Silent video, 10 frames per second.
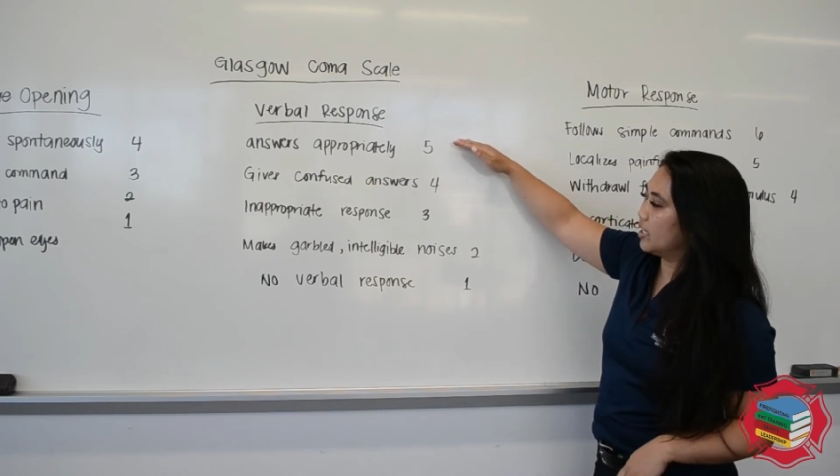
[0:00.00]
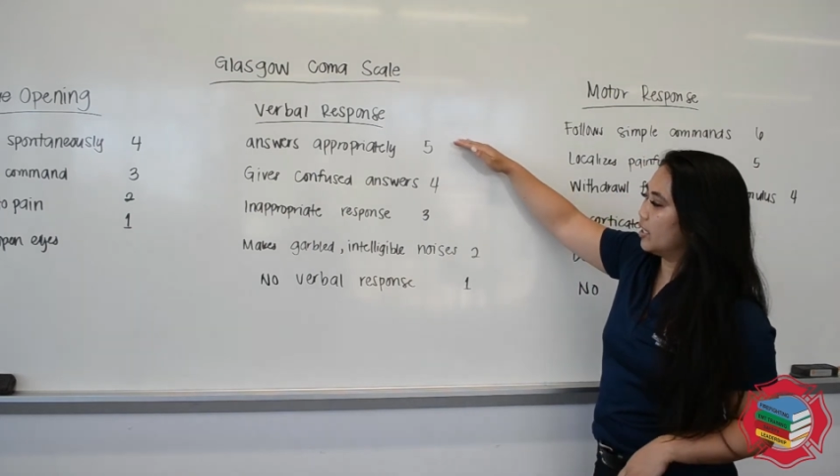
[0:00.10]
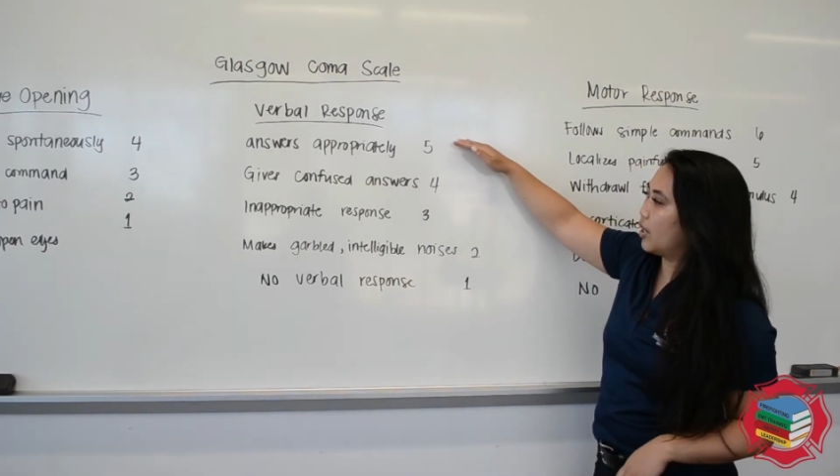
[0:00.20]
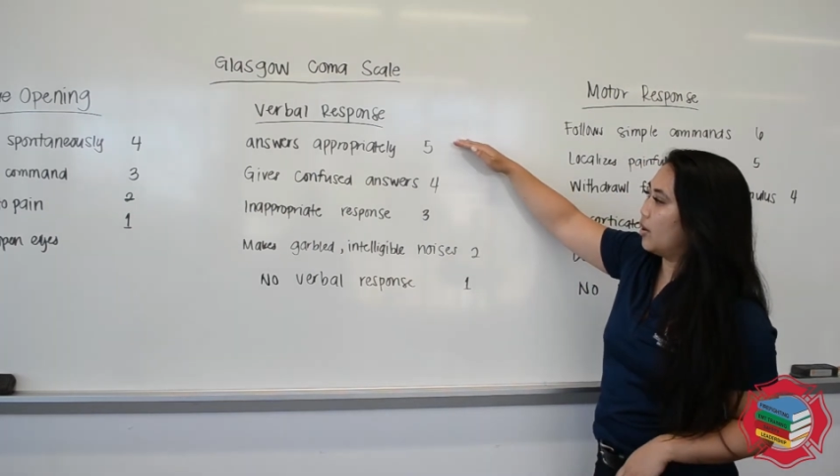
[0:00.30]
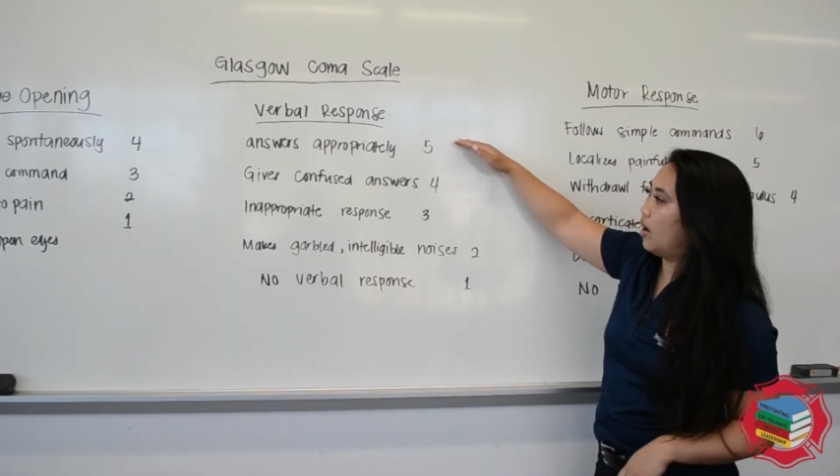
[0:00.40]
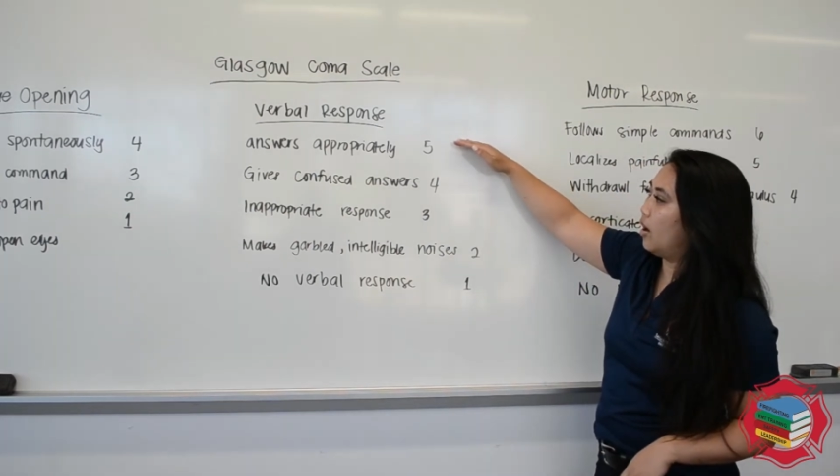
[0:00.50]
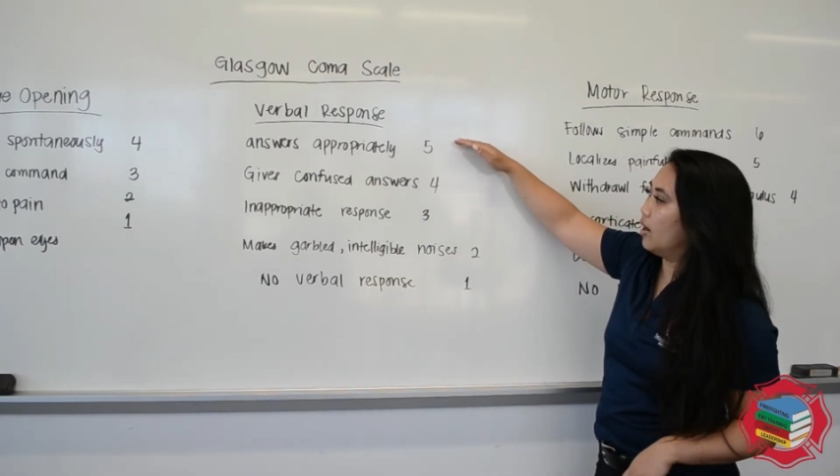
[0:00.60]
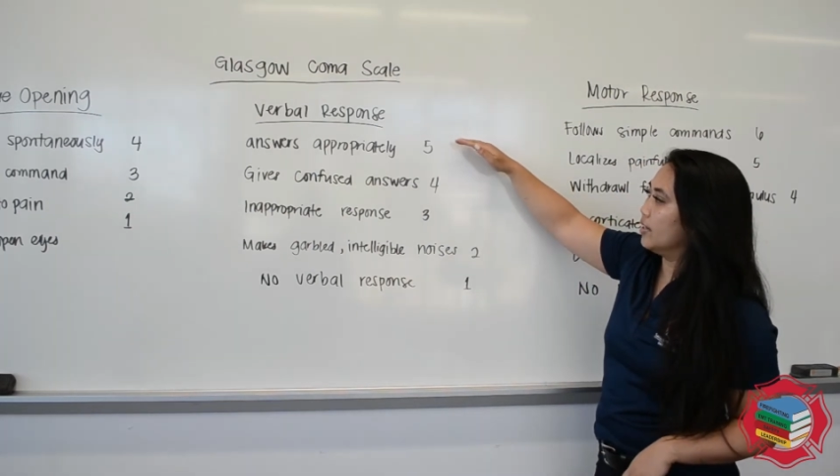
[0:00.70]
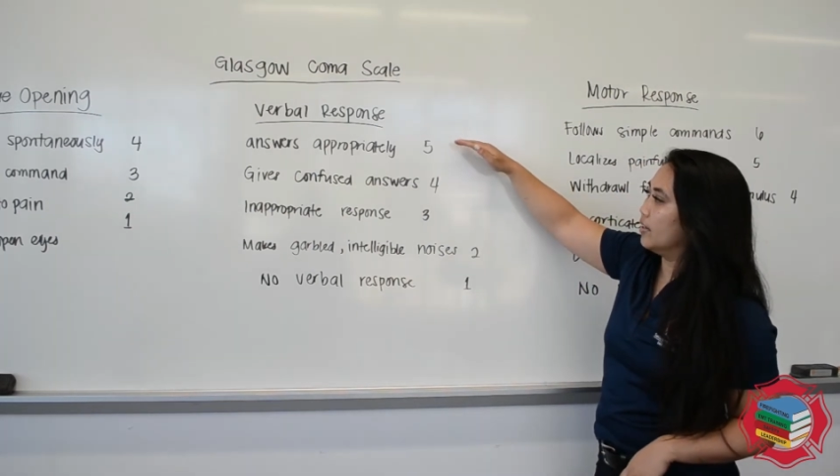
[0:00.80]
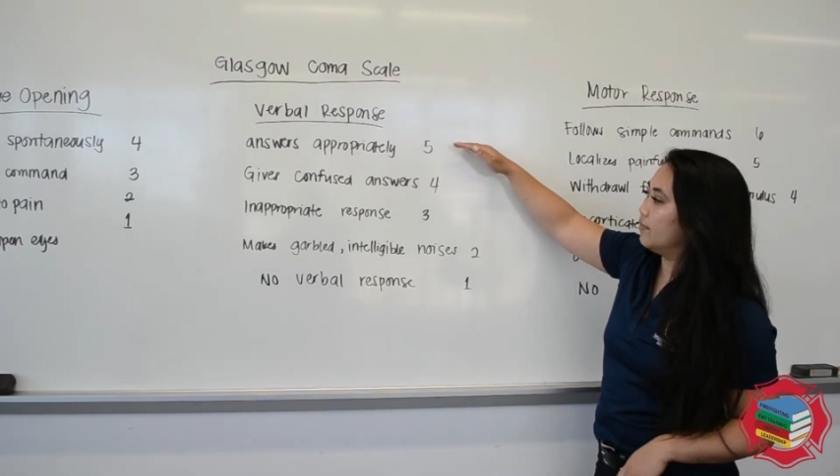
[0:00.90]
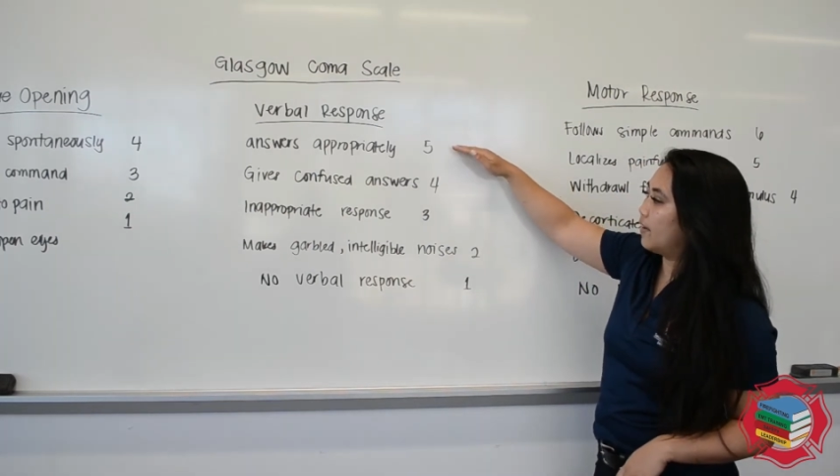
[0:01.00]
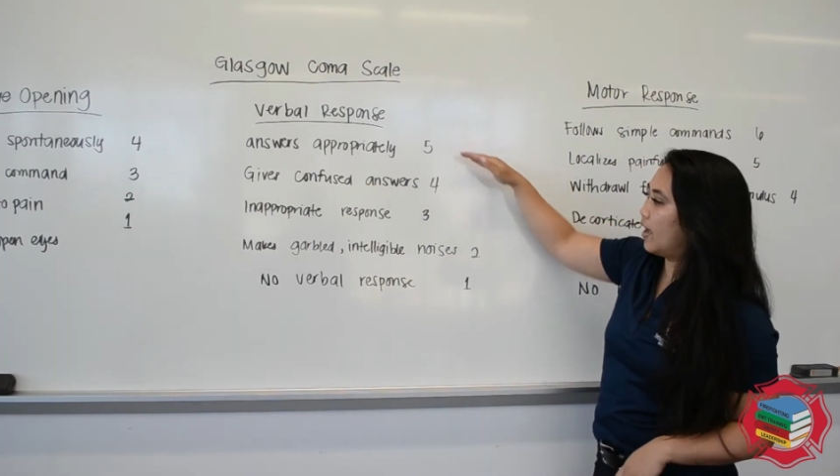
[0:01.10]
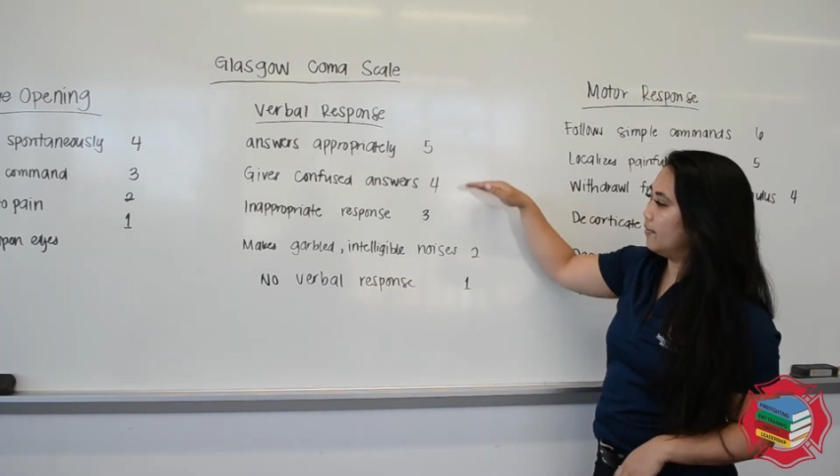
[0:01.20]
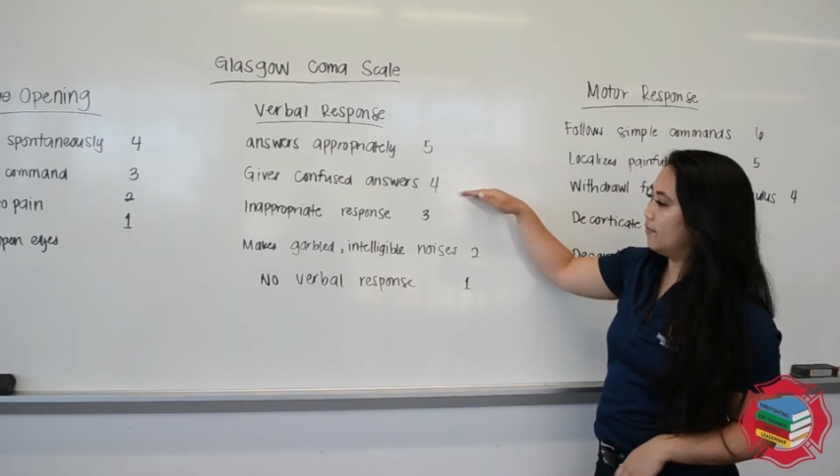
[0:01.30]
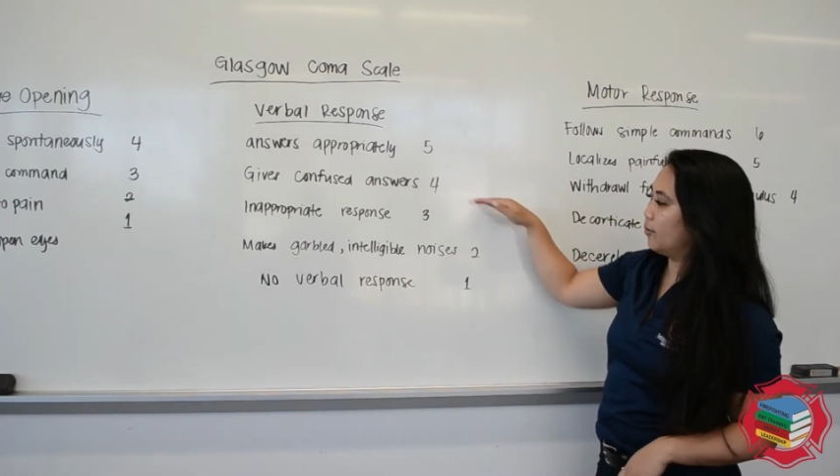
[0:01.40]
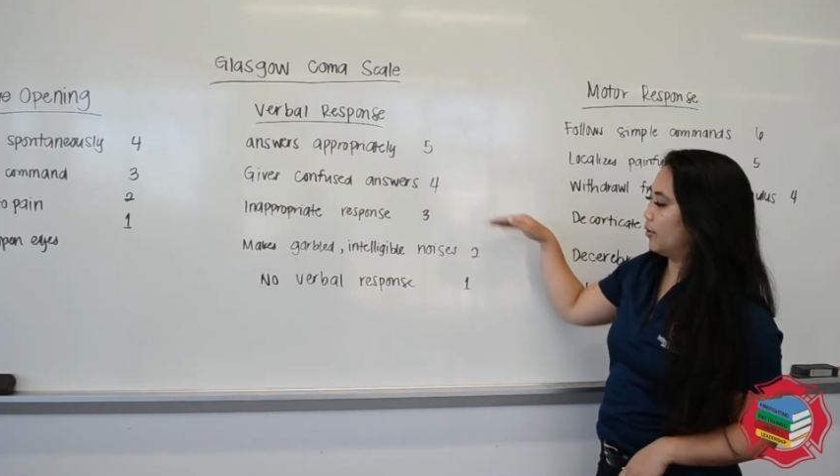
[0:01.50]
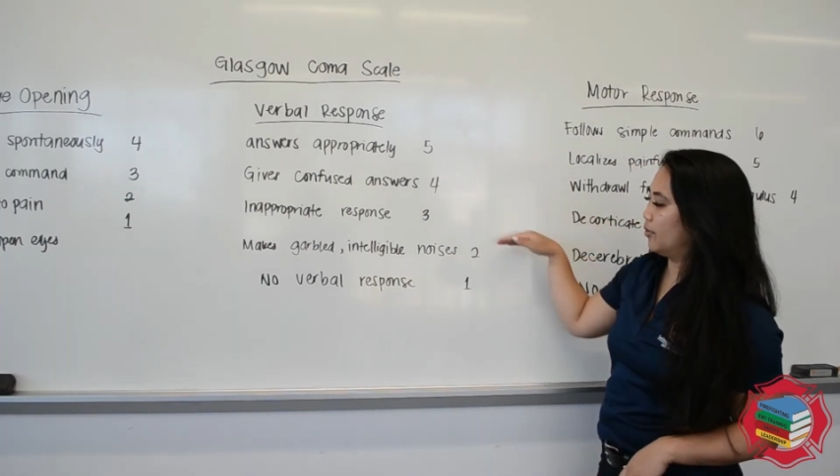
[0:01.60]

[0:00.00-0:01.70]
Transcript: going to go on 5, 4,